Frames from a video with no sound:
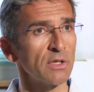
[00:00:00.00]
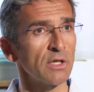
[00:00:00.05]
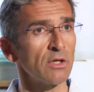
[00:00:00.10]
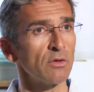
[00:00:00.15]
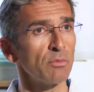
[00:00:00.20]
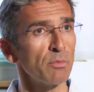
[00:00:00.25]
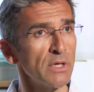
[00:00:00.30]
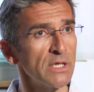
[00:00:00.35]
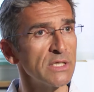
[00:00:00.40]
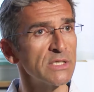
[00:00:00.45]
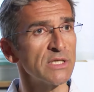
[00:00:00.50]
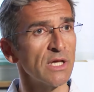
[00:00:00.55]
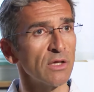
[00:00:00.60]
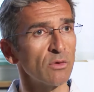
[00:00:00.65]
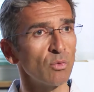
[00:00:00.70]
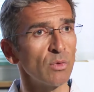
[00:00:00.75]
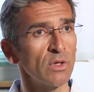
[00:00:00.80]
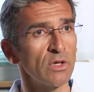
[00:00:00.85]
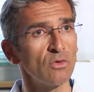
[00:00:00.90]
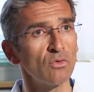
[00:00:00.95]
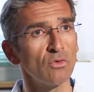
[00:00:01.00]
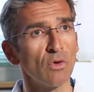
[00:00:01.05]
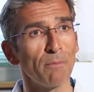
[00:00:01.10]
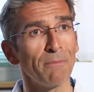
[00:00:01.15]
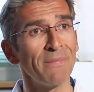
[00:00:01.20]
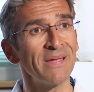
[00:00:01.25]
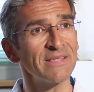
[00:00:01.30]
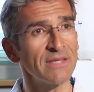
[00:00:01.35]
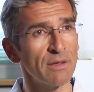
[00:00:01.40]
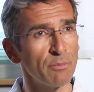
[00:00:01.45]
It means that we do a
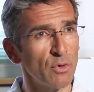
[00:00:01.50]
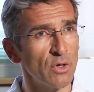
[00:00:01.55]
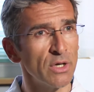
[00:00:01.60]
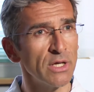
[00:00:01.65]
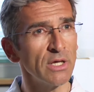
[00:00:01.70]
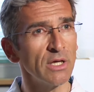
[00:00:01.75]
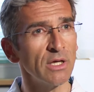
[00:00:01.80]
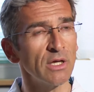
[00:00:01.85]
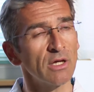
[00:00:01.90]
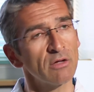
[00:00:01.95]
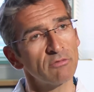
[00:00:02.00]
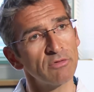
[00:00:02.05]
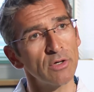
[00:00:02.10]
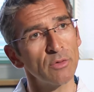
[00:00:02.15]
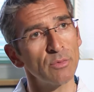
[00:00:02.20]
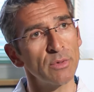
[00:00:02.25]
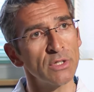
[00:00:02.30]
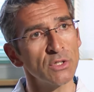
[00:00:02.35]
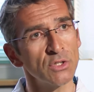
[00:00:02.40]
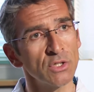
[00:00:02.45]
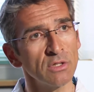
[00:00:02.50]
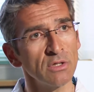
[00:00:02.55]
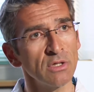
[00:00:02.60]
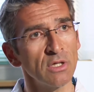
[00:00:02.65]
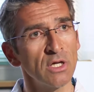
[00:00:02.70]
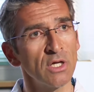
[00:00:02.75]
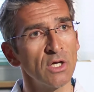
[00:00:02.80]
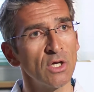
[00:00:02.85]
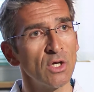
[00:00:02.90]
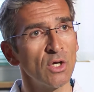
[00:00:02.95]
metabolic evaluation,
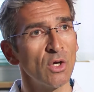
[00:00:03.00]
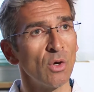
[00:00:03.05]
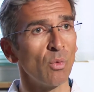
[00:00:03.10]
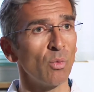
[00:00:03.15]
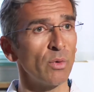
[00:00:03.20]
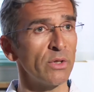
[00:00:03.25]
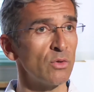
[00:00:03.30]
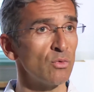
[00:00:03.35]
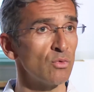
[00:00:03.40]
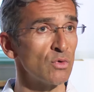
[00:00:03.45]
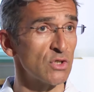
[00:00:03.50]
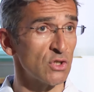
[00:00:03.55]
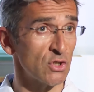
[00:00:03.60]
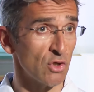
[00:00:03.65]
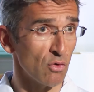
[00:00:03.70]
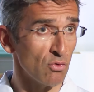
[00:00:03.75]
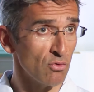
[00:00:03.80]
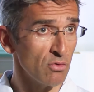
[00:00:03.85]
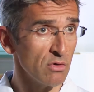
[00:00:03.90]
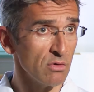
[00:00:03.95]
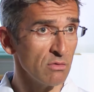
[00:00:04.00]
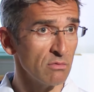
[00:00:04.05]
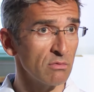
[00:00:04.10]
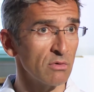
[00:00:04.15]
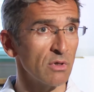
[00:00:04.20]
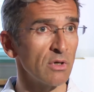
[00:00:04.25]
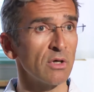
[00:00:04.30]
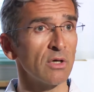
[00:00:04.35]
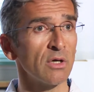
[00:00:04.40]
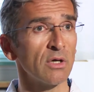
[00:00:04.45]
we do stone
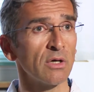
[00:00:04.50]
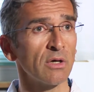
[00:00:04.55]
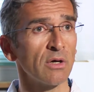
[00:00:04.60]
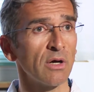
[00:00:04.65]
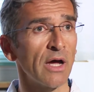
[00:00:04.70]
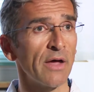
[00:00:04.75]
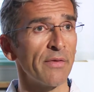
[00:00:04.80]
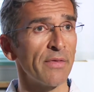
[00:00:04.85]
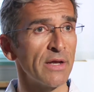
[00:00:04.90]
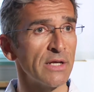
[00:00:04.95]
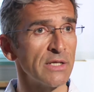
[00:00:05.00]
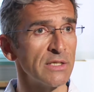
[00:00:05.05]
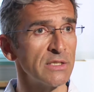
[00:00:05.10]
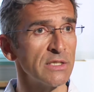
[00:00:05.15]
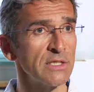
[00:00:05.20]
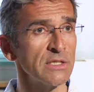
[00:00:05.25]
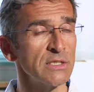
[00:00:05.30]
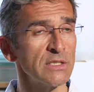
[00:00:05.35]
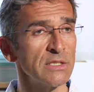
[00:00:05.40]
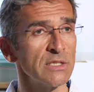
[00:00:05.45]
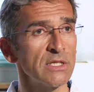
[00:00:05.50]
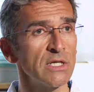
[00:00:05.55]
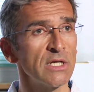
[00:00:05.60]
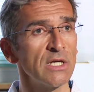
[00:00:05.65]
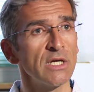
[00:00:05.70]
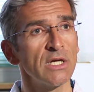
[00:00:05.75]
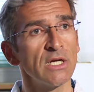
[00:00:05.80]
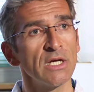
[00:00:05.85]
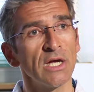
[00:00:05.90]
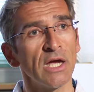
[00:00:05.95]
uh, analysis,
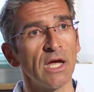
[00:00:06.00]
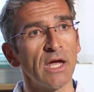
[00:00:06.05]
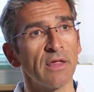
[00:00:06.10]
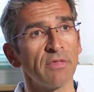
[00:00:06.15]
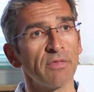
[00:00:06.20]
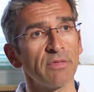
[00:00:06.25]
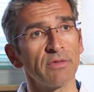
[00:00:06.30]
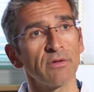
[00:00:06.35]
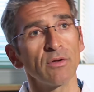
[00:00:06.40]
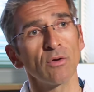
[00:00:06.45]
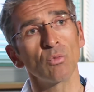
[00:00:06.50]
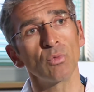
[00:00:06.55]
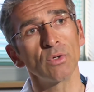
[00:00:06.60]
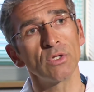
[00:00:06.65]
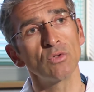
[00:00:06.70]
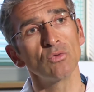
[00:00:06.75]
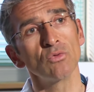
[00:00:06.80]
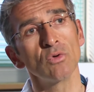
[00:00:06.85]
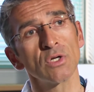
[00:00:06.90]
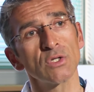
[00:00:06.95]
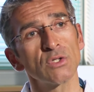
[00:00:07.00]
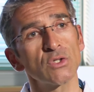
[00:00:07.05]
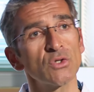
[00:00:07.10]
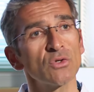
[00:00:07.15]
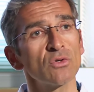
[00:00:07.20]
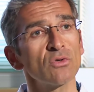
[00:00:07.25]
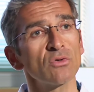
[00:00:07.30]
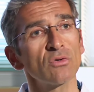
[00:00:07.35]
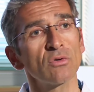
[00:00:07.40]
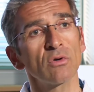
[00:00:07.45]
and we do
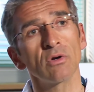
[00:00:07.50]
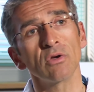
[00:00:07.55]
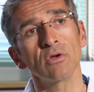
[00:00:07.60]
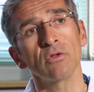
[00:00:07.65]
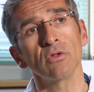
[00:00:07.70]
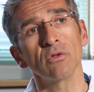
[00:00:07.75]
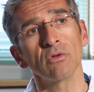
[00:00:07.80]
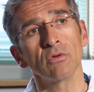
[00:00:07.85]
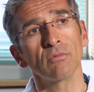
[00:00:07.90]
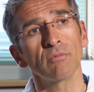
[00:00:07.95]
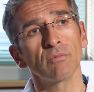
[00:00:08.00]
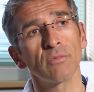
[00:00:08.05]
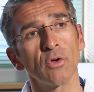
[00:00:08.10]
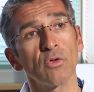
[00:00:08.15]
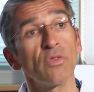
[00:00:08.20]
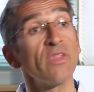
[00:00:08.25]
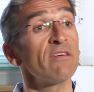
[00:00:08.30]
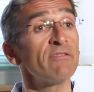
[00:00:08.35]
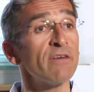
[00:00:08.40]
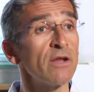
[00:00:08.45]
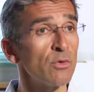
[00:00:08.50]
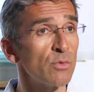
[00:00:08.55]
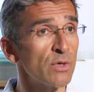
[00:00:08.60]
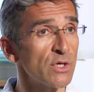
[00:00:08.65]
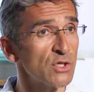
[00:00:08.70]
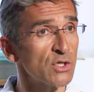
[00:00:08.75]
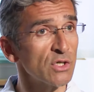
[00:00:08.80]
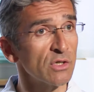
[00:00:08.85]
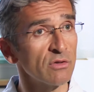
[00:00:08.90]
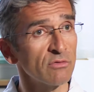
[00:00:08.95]
also um, an
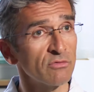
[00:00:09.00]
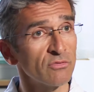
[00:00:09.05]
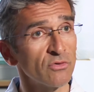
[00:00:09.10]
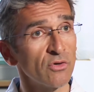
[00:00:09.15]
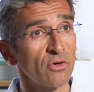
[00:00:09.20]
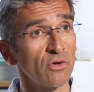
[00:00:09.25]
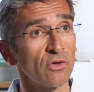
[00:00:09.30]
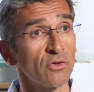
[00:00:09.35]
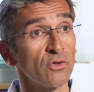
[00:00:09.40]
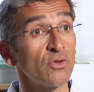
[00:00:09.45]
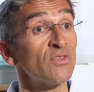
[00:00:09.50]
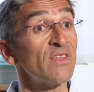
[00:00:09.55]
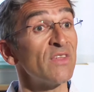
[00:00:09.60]
evaluation of the, the